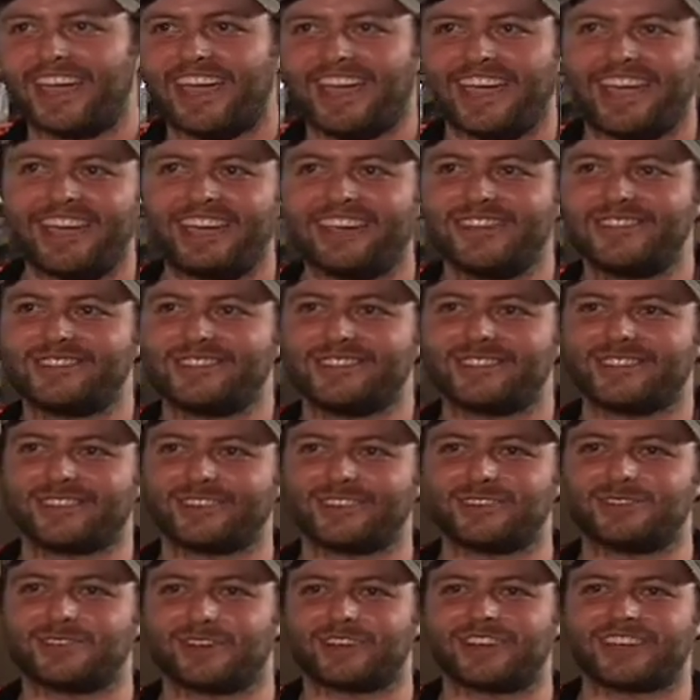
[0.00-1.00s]
age or
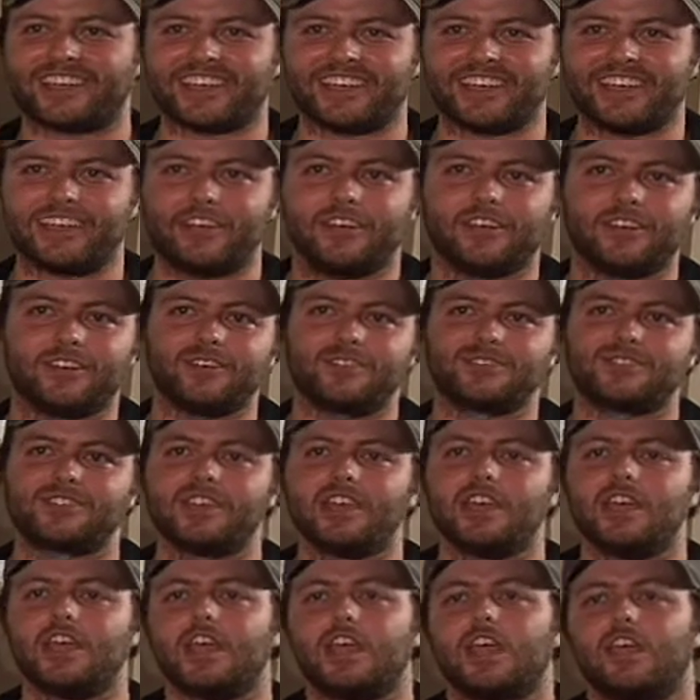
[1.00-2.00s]
their drinking years,
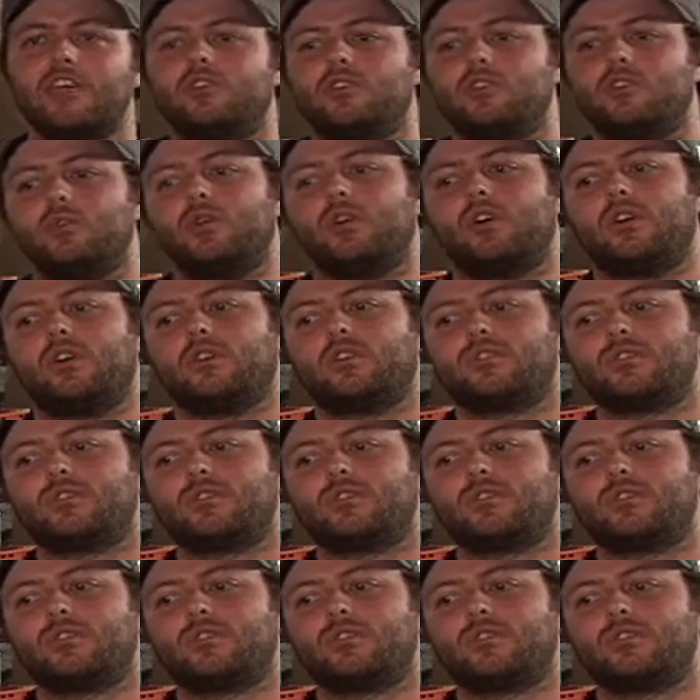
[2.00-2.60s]
if you will.